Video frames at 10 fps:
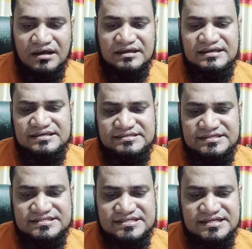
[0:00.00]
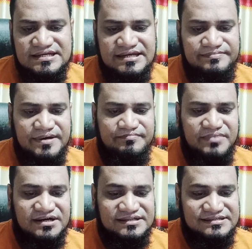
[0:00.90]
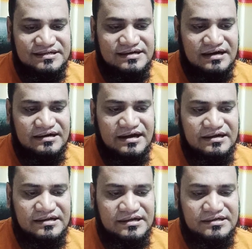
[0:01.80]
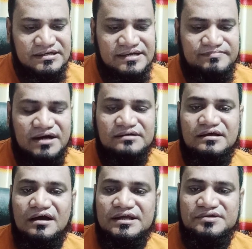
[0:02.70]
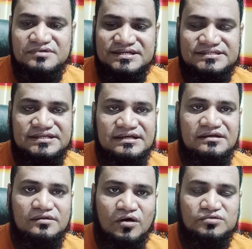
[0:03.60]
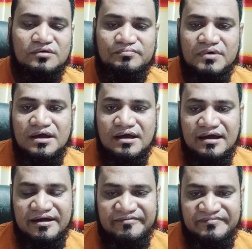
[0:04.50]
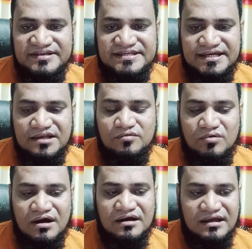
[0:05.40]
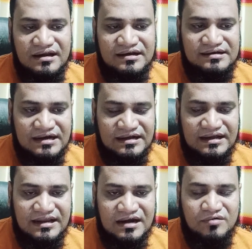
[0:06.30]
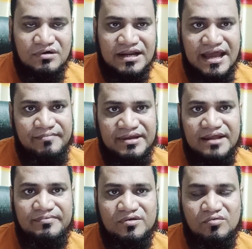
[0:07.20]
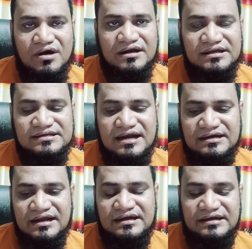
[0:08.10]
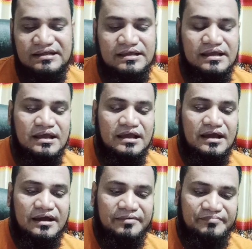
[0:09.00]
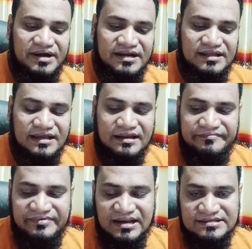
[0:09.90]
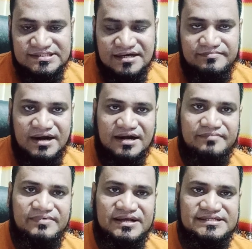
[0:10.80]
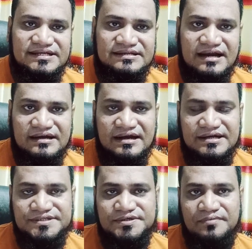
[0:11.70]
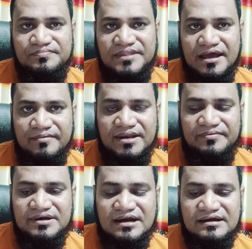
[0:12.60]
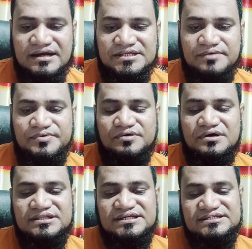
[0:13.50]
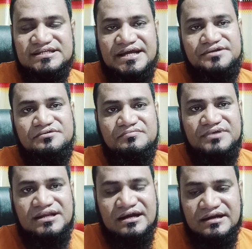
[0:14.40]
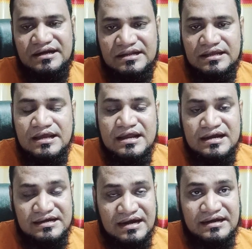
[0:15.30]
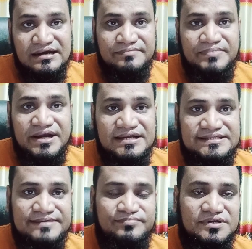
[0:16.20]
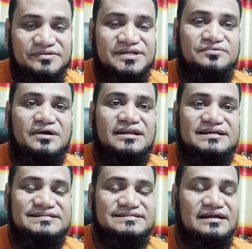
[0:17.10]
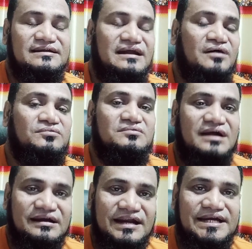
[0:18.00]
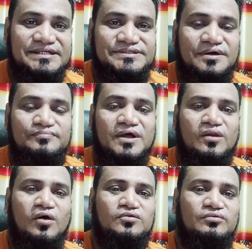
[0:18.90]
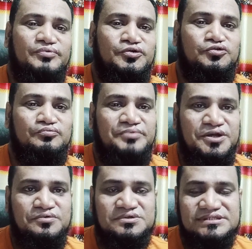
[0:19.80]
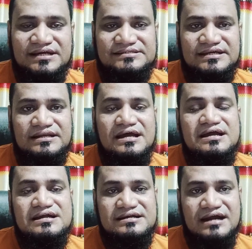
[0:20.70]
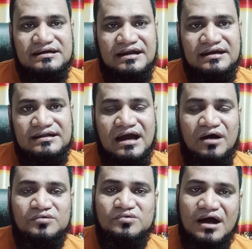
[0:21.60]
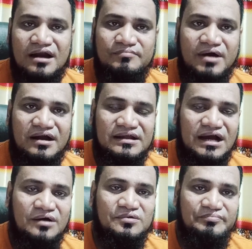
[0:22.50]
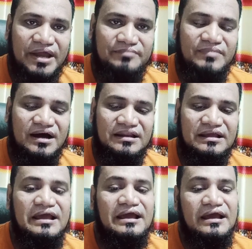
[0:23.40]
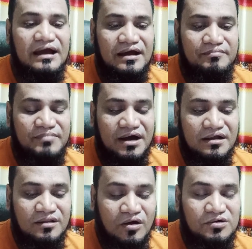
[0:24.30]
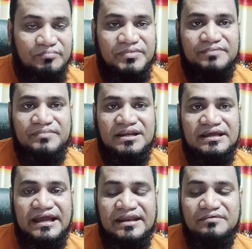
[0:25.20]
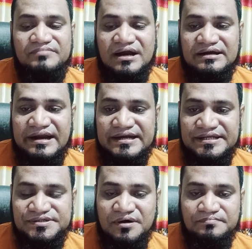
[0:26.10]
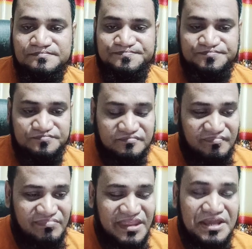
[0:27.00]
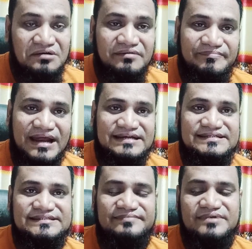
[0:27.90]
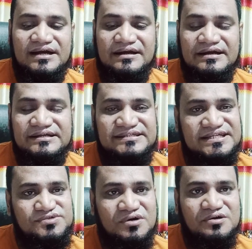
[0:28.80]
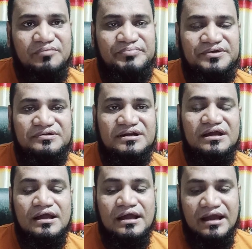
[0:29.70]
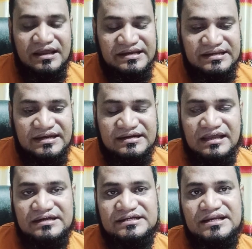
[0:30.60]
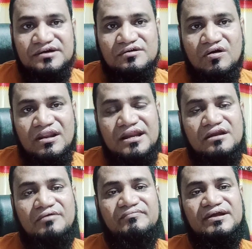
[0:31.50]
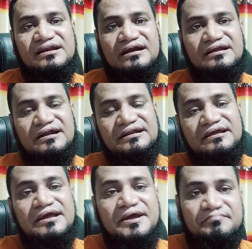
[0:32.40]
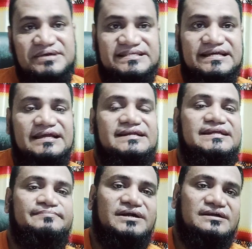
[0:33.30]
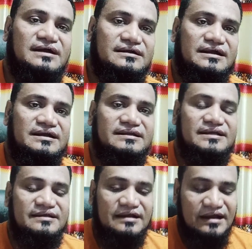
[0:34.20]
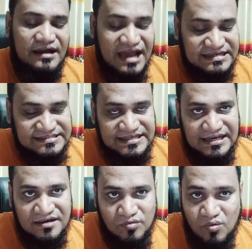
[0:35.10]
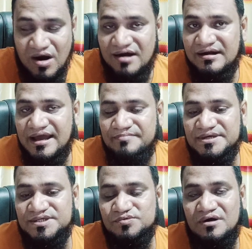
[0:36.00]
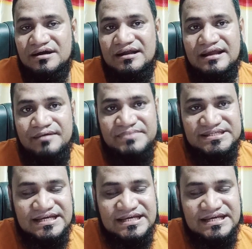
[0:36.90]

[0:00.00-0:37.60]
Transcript: Each instantly remember this the data entry demand the USA lot of physical work and data clerk work available work in data entry. Very and freelancer marketplace and data entry job, the available data entry job, you can just try to home the data entry very simple. You can start now to data entry job, the lot of YouTube videos search and data entry how to earn money, how to make money, a lot of make money gain of data entry job. You can practice them data entry just one computer and internet connection, your online and offline data entry. Basically demand data entry Excel, Word, MS Word and MS